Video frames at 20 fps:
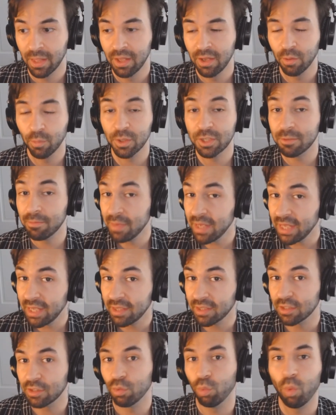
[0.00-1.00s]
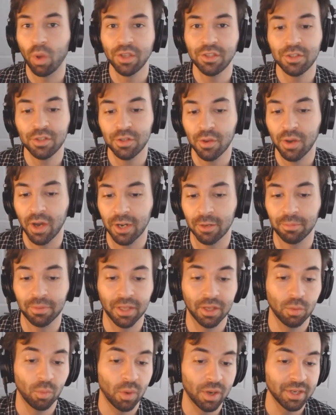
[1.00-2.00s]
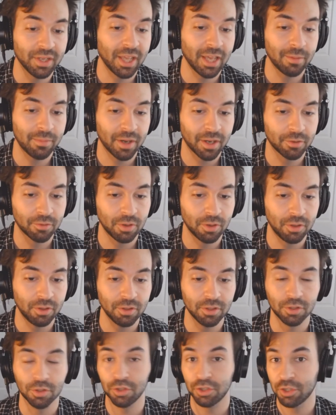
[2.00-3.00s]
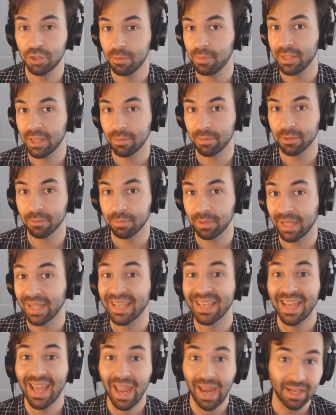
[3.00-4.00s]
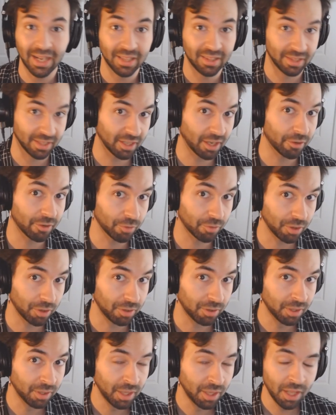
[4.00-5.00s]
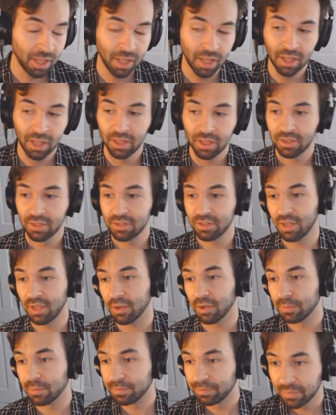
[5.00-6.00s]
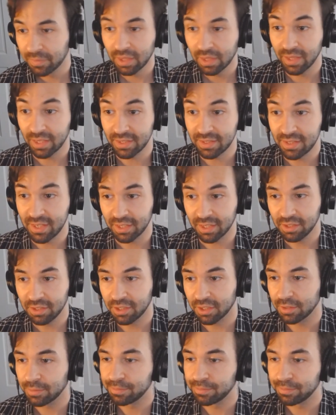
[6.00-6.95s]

Which means once you know how to play one game on Roll, you should be able to play anything on Roll. So let's take a look.